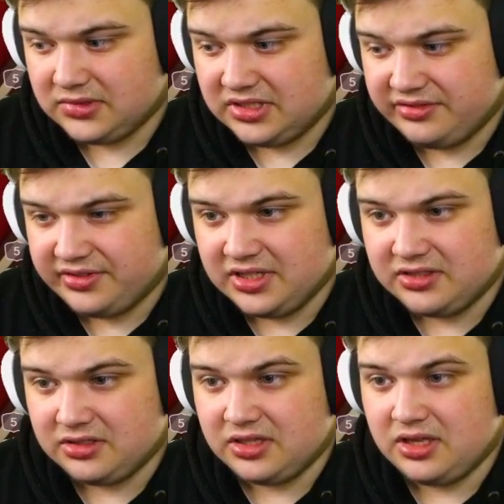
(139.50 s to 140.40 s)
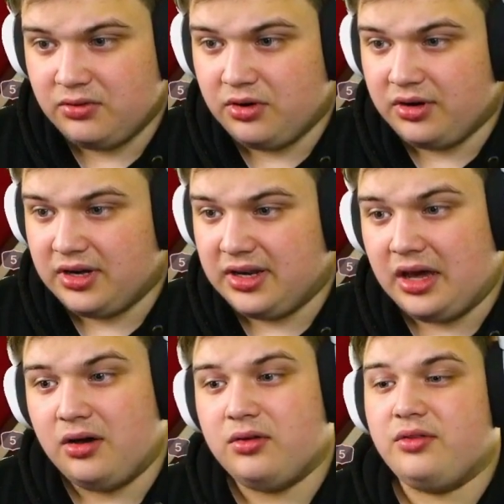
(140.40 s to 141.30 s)
If this doesn't hit, we're already
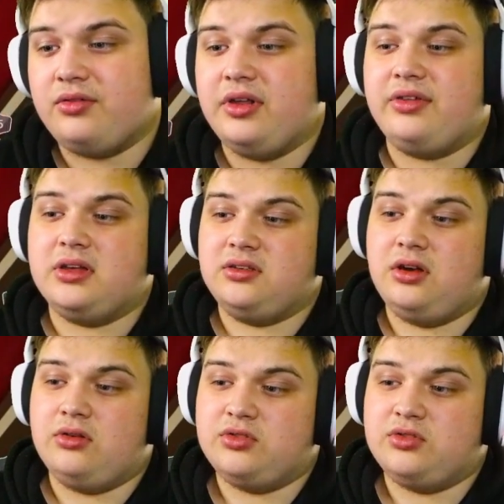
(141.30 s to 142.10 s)
down at three thousand euros.